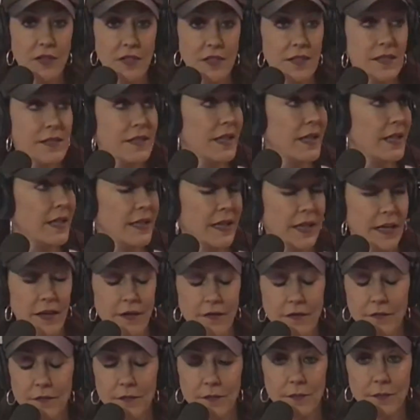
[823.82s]
insane they
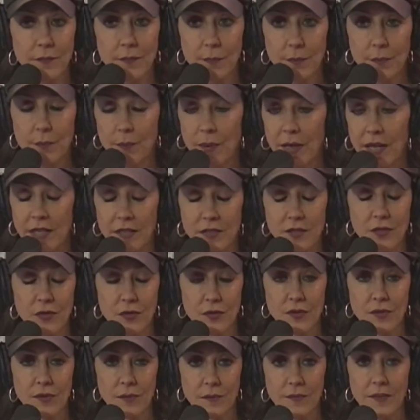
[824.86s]
have Pence,
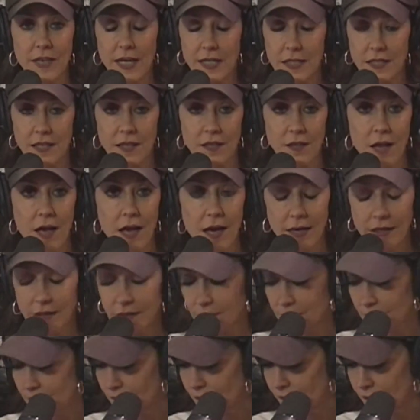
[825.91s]
who's next in
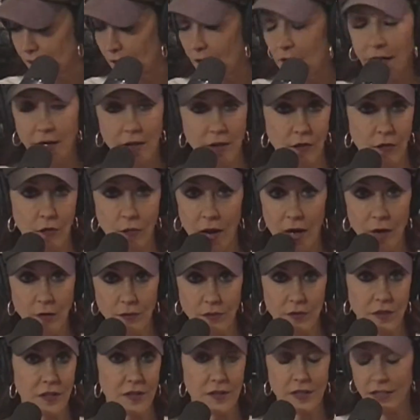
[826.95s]
line, flying
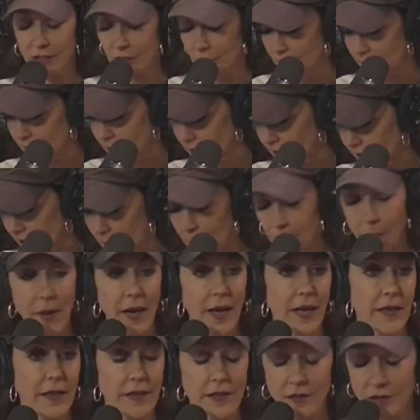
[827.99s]
around continuing to
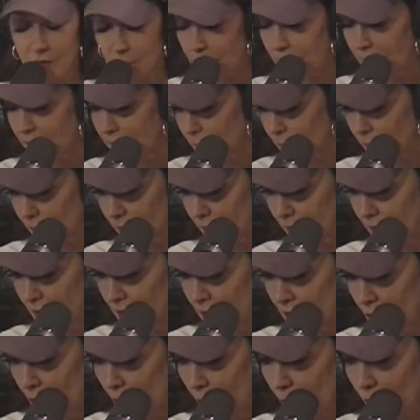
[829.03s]
campaign and debate. But
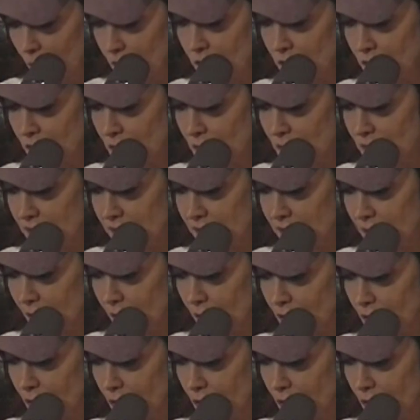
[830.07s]
also, you said it's hard to